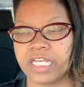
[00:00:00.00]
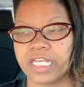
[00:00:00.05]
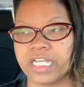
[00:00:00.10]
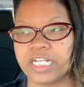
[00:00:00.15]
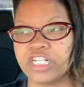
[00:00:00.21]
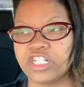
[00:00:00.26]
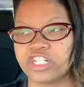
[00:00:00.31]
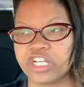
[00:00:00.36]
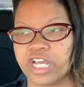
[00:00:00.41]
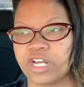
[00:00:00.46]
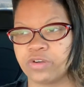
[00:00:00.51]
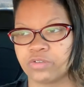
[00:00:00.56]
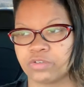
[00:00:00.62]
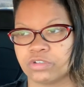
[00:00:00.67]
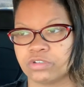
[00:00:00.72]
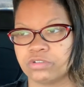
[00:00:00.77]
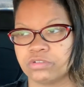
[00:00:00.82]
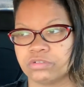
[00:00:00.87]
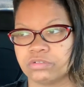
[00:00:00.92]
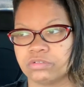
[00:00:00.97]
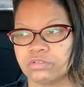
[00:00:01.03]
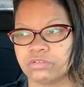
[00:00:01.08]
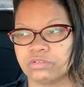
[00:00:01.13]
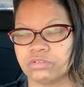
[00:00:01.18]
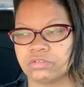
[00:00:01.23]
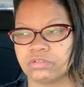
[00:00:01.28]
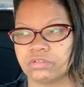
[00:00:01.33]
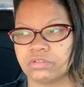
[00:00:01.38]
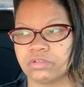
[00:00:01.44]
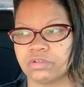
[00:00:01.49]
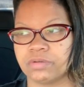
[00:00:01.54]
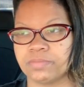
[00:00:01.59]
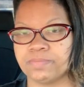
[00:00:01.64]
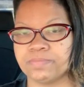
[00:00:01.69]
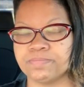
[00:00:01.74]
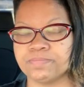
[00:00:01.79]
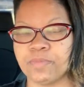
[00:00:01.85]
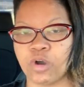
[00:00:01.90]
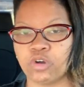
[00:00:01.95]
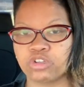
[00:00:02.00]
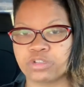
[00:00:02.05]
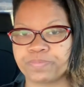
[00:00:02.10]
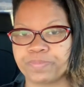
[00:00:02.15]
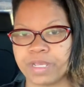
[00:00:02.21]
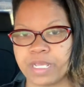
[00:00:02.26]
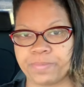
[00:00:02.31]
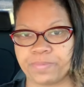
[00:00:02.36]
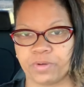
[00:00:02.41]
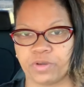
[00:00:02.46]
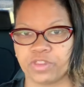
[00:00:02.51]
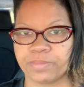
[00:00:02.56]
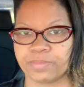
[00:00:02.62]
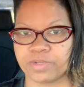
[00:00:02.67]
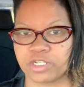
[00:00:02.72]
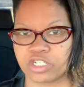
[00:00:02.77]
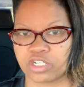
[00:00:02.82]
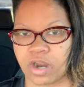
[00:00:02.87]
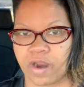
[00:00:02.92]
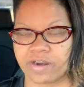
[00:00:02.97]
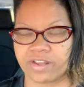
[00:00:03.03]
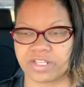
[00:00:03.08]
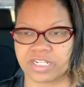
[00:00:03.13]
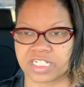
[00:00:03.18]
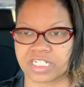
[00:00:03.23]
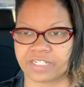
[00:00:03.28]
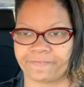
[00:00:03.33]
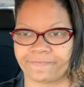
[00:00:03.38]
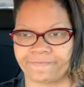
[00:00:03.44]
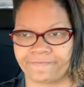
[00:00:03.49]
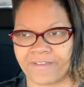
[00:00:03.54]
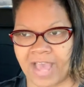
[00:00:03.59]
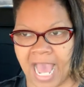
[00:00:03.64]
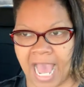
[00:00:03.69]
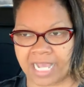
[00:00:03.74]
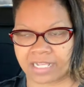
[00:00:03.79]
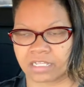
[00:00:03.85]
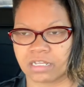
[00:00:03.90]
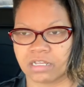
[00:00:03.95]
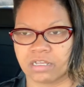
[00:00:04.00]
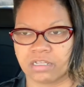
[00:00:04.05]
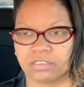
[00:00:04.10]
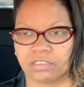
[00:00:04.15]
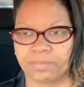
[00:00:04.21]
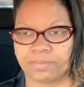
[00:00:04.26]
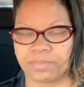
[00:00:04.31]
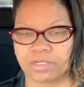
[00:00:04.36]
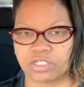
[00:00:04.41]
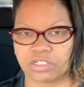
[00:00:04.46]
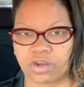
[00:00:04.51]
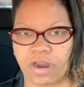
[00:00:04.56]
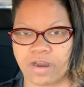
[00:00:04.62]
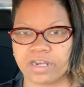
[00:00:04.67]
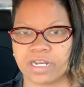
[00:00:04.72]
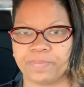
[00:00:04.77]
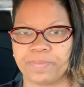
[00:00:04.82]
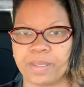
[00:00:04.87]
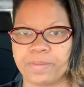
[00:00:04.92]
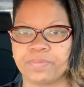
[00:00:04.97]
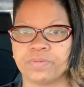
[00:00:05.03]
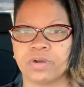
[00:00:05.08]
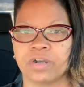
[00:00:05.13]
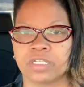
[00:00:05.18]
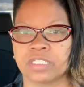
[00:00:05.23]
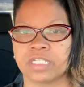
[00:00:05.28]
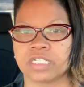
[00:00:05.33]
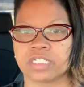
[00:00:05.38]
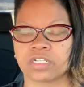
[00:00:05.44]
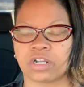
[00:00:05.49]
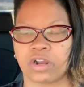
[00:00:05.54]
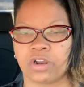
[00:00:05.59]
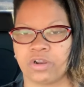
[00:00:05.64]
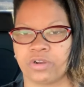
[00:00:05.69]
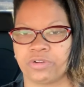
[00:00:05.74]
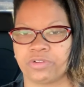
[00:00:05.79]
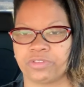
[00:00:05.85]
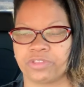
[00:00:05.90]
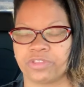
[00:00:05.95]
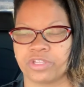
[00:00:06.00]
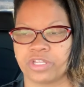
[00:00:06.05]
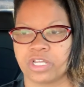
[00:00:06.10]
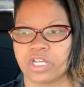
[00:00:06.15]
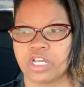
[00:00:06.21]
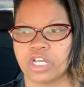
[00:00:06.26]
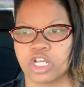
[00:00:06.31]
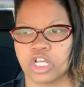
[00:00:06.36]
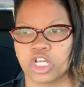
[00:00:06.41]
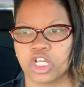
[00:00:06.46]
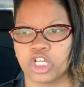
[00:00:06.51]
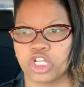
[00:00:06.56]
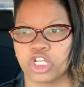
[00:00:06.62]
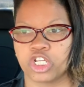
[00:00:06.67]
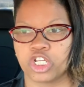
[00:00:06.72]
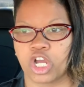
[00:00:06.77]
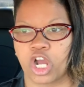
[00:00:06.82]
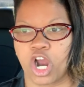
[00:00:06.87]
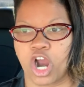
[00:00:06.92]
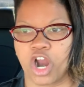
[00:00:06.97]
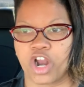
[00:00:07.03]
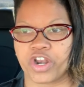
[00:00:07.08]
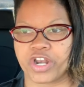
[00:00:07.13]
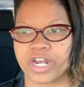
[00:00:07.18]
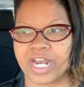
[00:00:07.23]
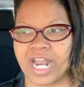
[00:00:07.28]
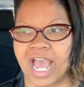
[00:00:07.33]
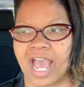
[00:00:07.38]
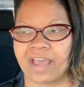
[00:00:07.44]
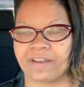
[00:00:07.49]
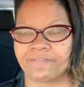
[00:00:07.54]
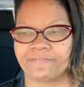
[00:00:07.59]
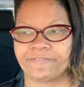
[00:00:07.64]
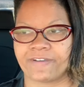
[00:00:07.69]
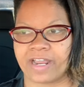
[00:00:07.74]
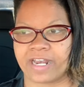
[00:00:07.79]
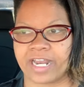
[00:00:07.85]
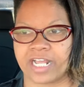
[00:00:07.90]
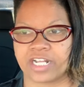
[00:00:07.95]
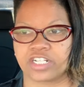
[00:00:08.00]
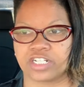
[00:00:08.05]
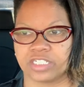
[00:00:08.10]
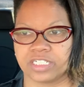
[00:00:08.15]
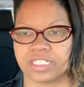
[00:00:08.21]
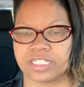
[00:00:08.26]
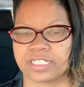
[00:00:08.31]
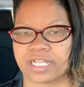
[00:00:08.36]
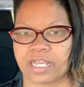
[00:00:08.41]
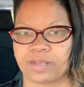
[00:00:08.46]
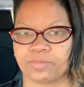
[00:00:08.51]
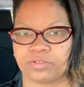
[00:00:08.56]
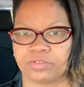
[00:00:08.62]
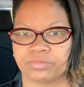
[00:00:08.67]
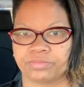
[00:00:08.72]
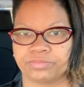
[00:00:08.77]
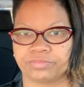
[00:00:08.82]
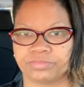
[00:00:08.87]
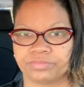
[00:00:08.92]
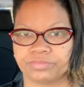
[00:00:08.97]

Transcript: in general, most people, the majority, this is a fact, the majority of people on this earth are not financially stable.